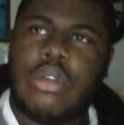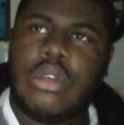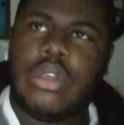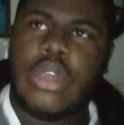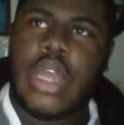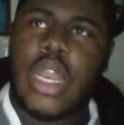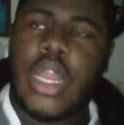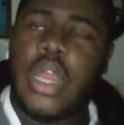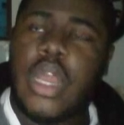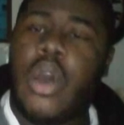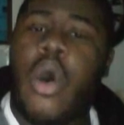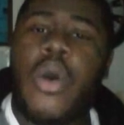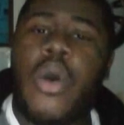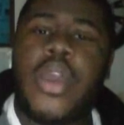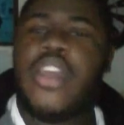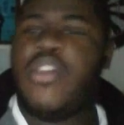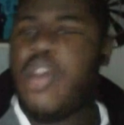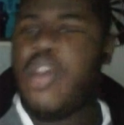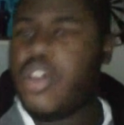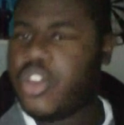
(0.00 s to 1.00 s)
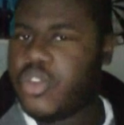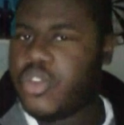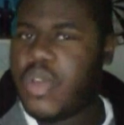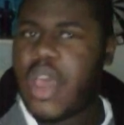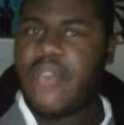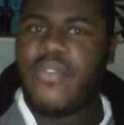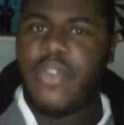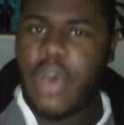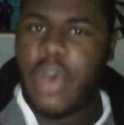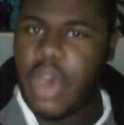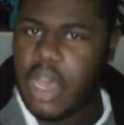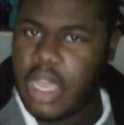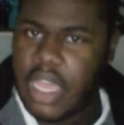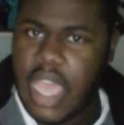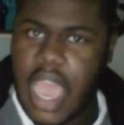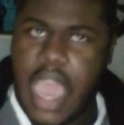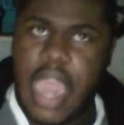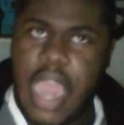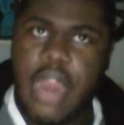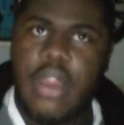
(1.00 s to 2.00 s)
So they, oh, yeah, you also have
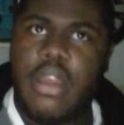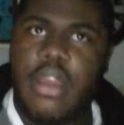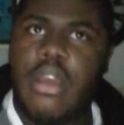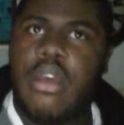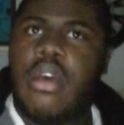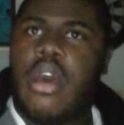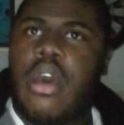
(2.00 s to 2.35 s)
Kate